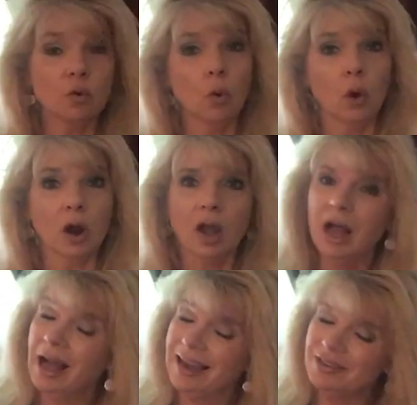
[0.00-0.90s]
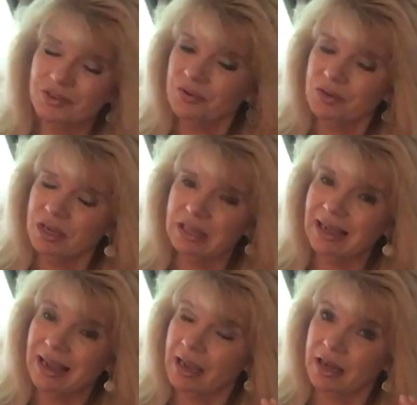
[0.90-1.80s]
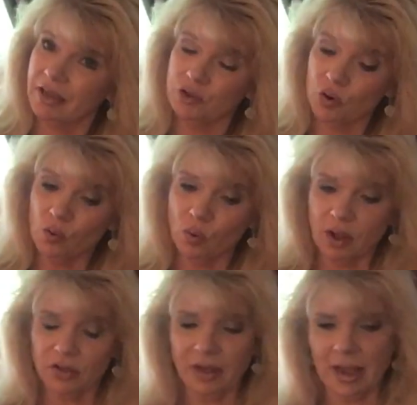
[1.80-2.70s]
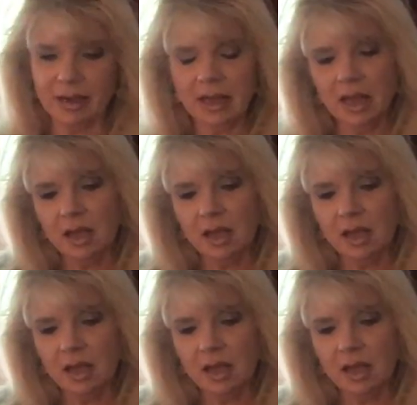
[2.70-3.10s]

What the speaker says: or I don't need that and I don't want that.